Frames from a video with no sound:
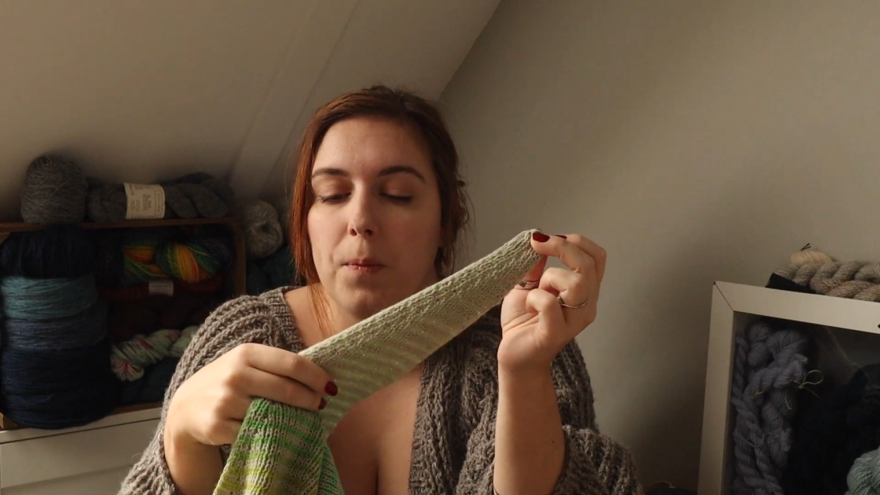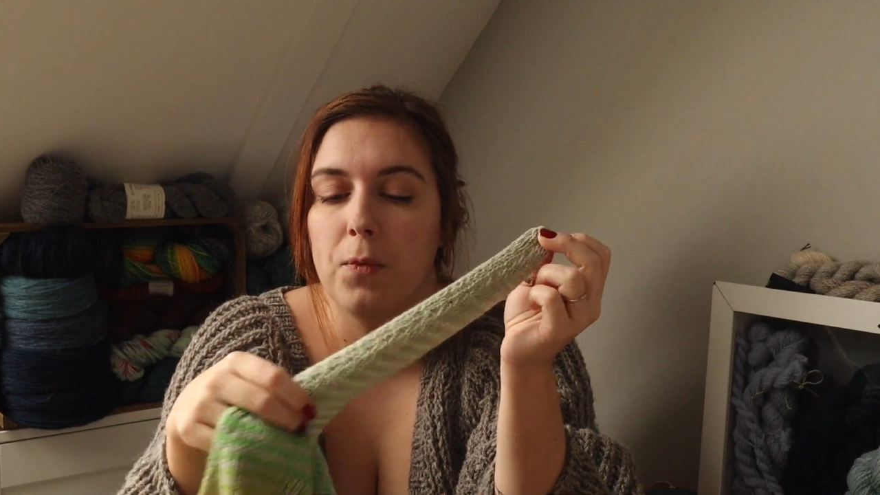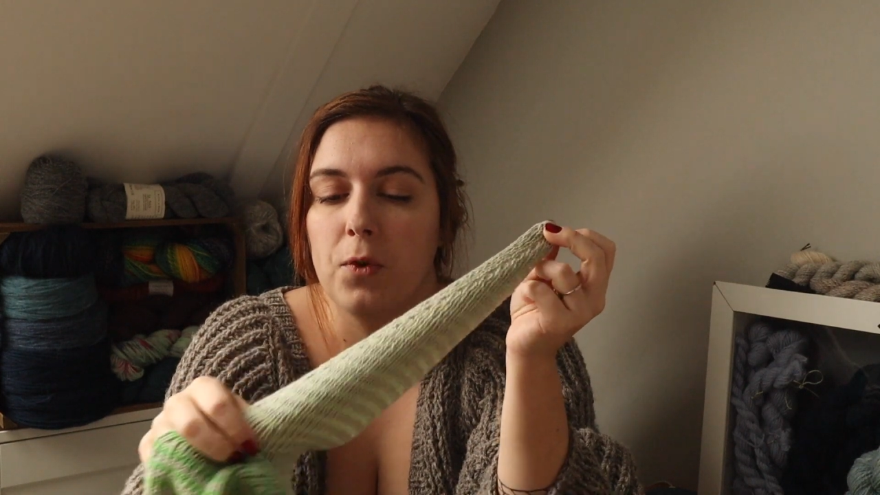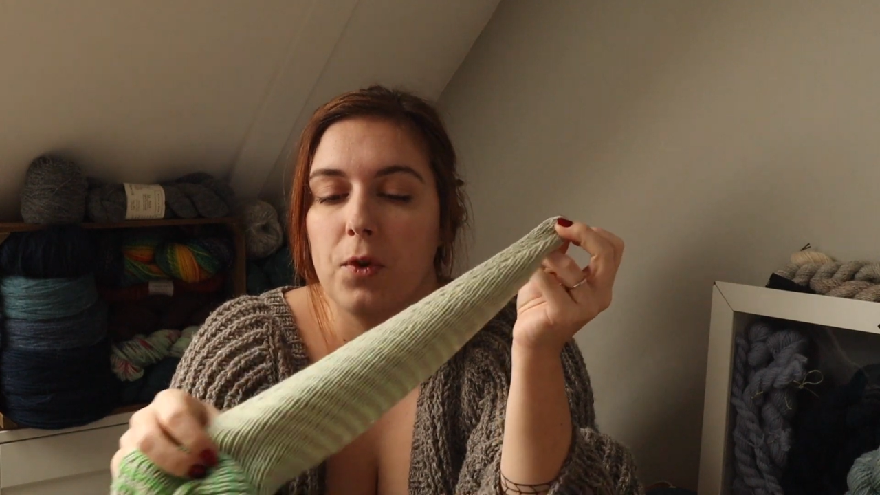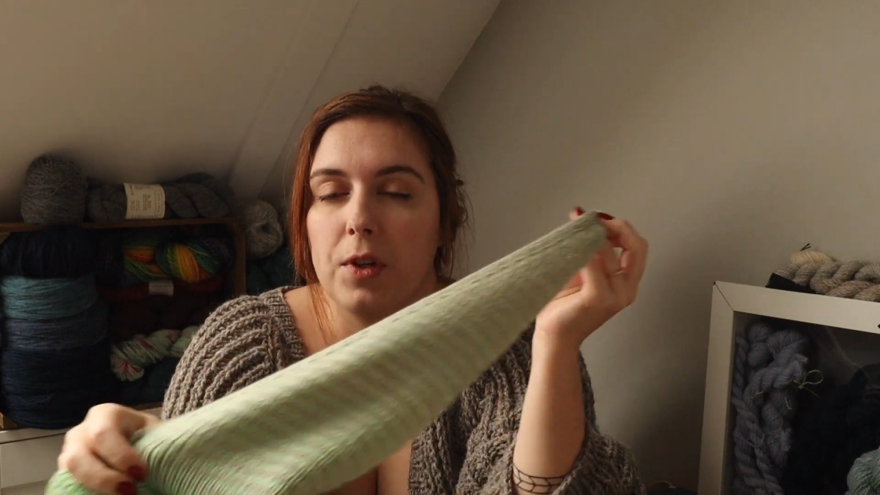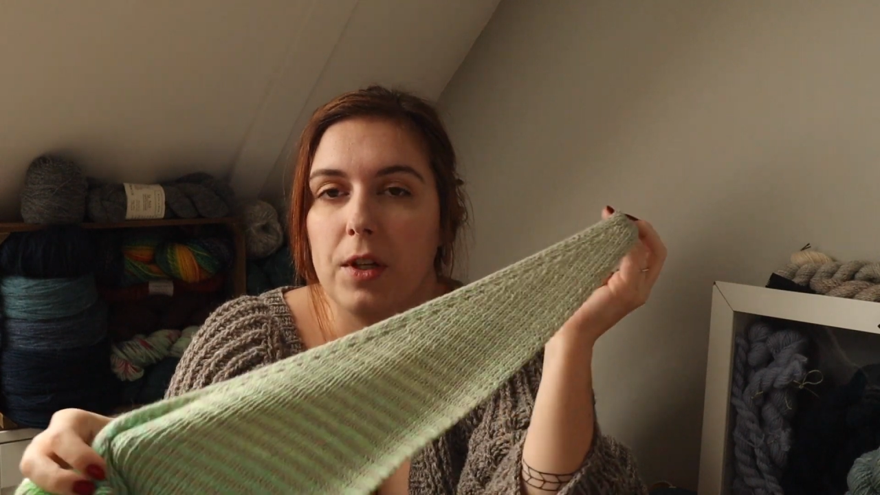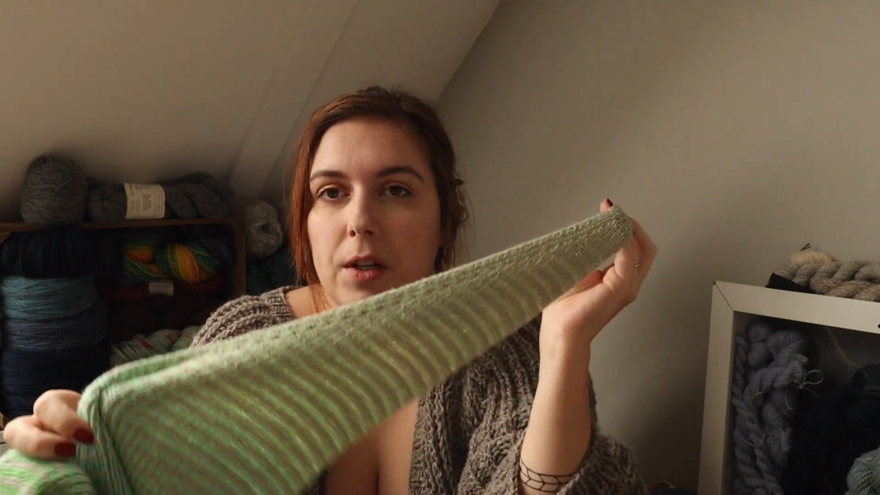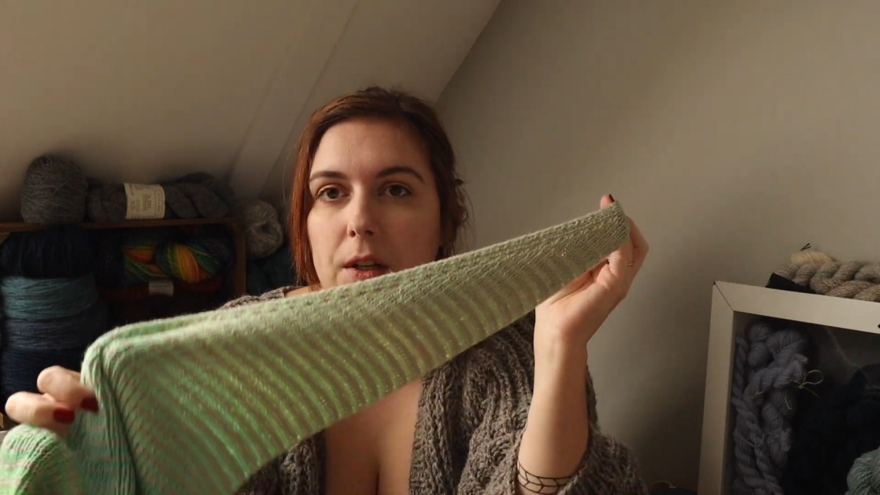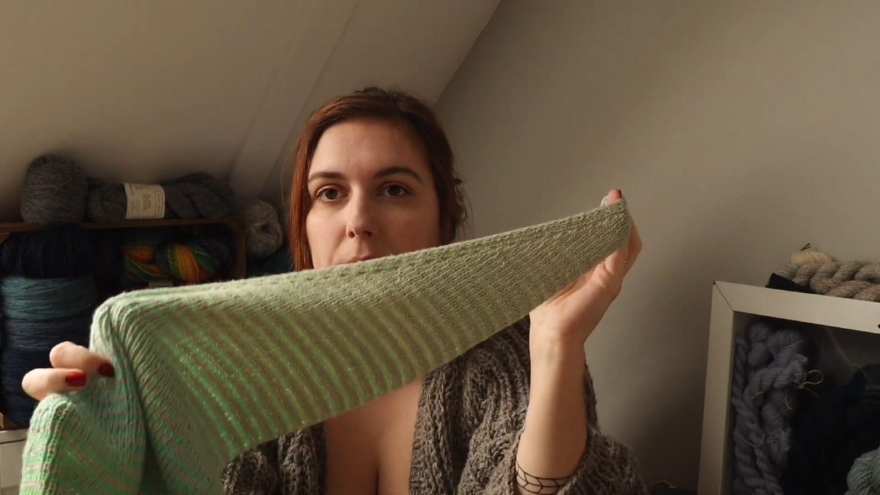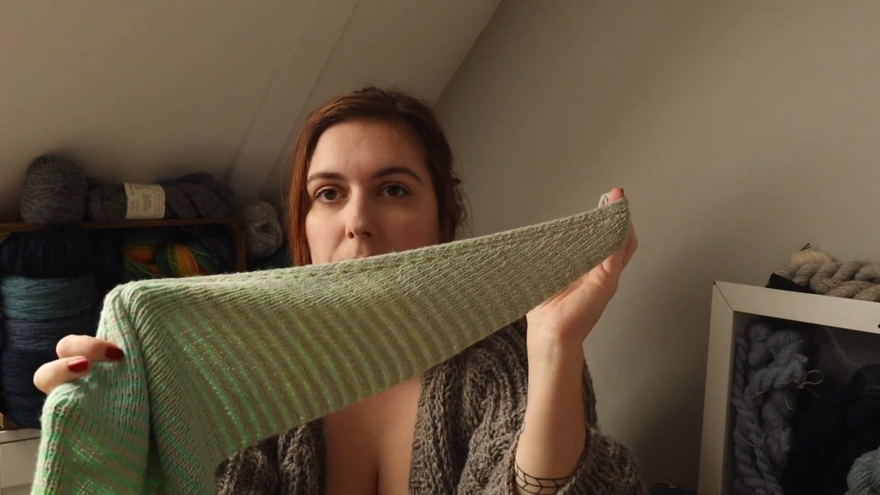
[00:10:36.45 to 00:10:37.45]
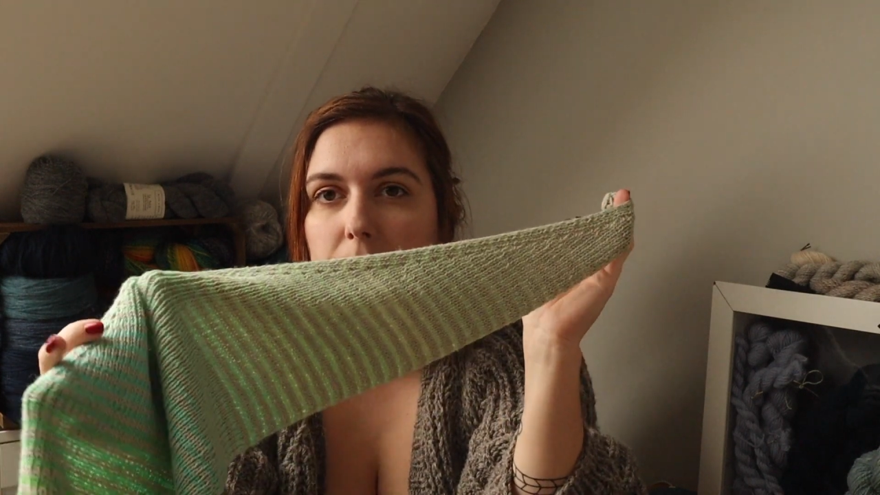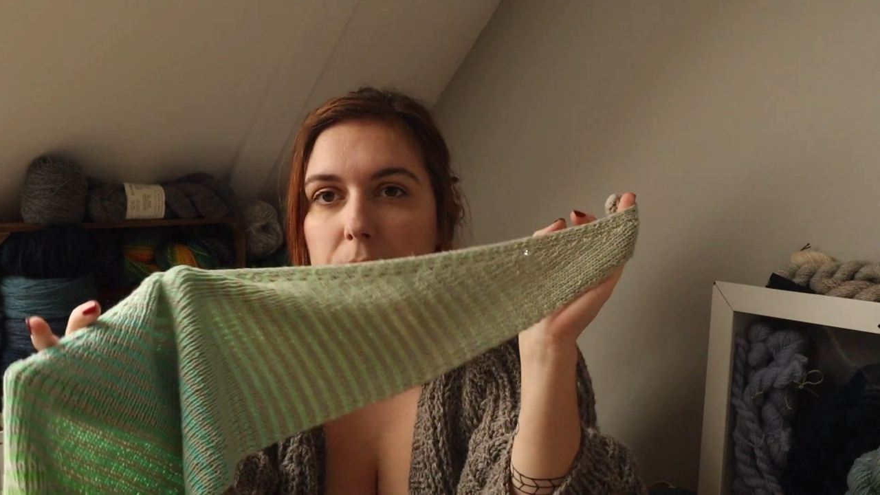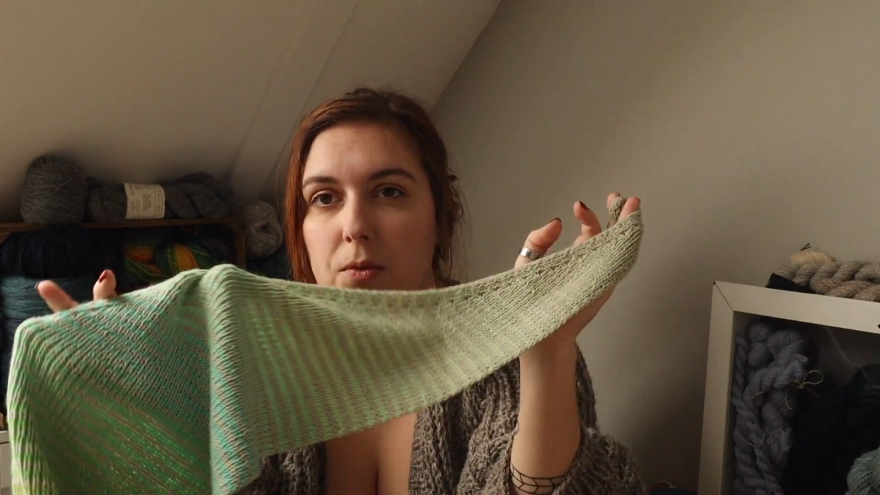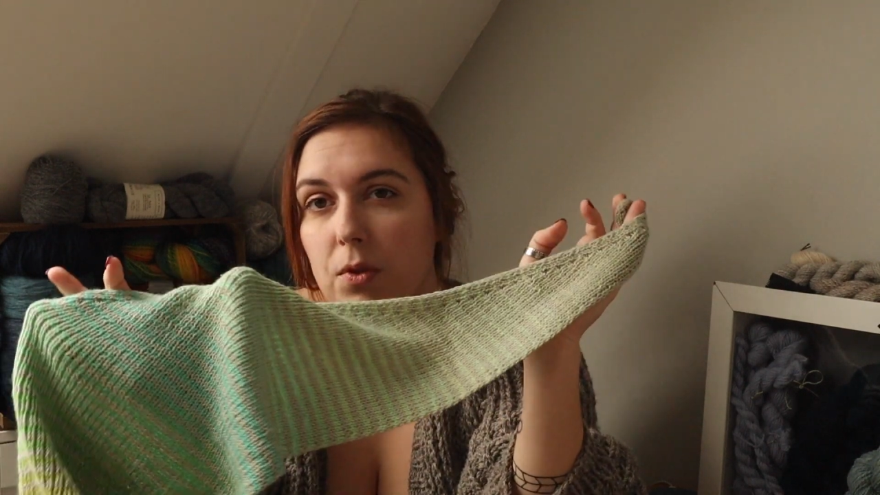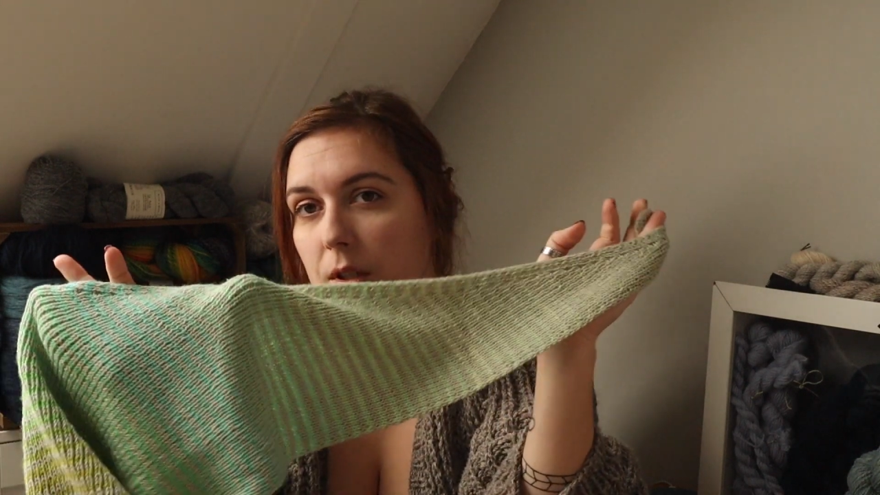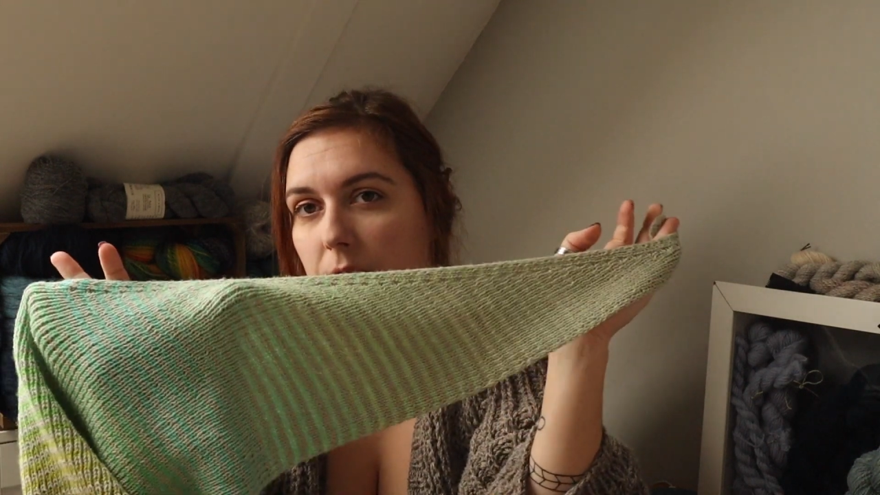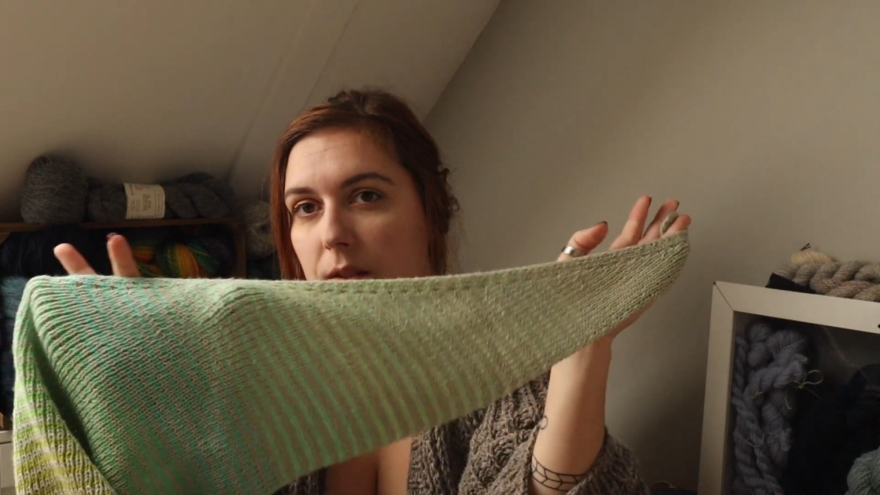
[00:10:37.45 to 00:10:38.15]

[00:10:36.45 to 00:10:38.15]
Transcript: for the